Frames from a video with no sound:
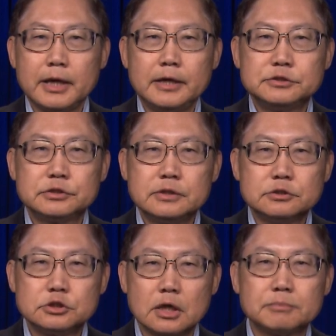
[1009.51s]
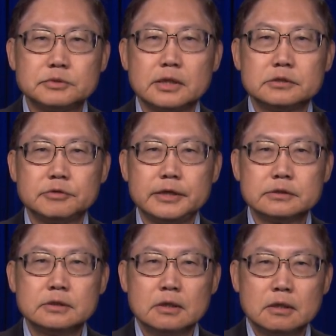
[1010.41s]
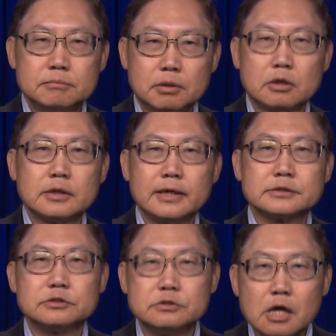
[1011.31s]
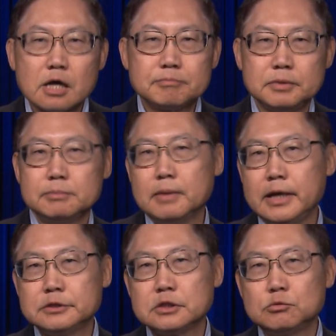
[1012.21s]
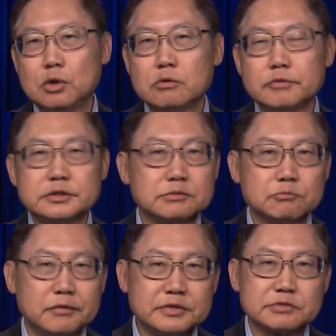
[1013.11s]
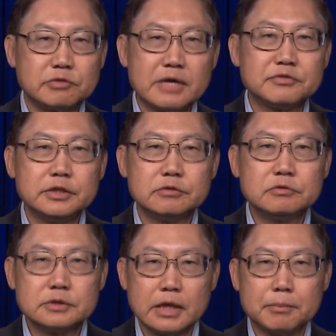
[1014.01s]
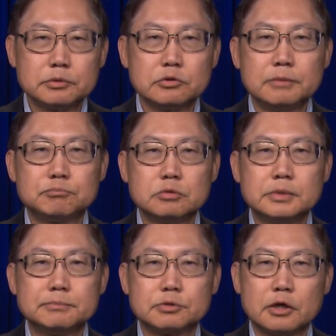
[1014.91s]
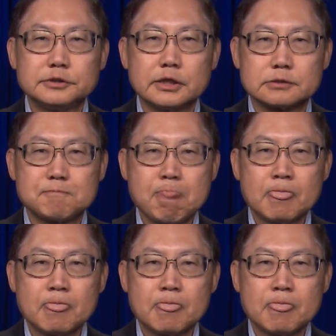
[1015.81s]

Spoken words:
engine and job generator, port has not been managing well with its revenue capital improvement project.